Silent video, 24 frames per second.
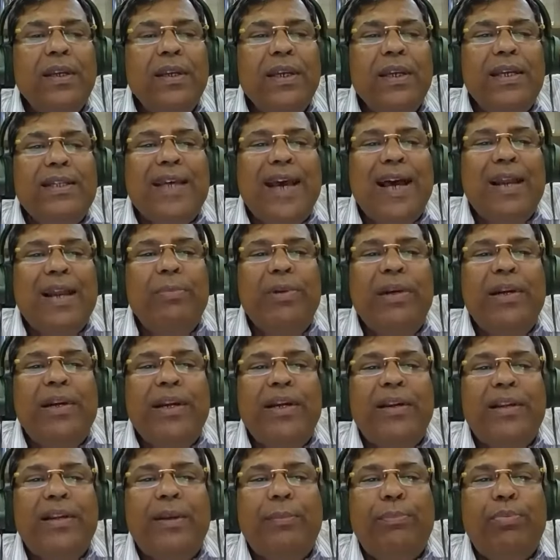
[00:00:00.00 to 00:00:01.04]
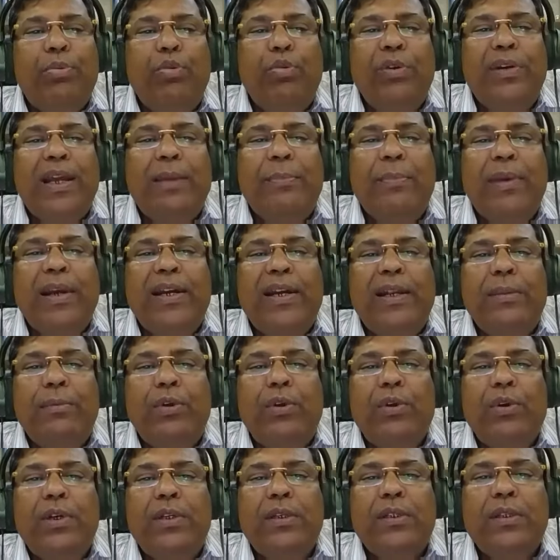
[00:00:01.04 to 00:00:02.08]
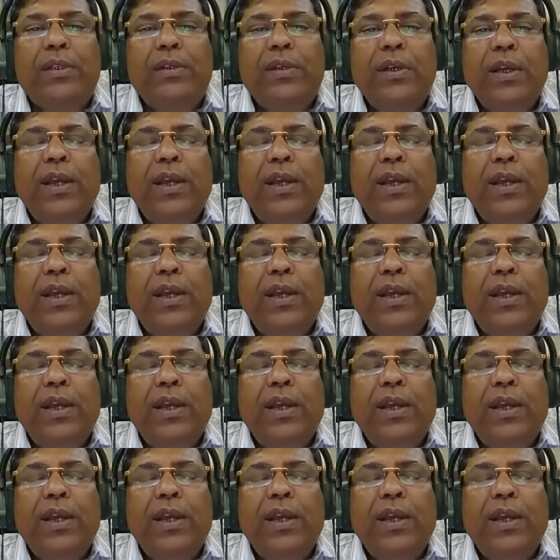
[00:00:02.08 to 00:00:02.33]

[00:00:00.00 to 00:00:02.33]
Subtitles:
is arbitrator a full-time activity?